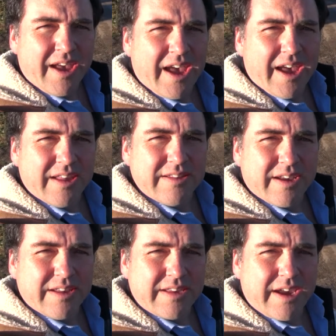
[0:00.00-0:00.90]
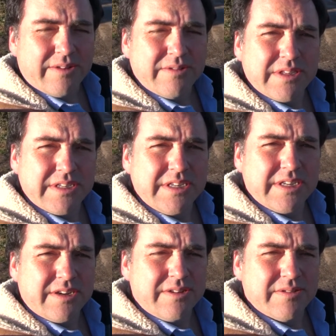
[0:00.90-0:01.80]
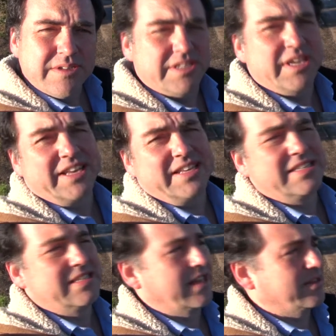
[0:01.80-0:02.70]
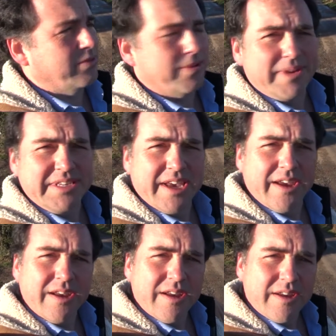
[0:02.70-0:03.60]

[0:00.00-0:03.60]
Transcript: And the town and the city centre? City centre, what am I saying?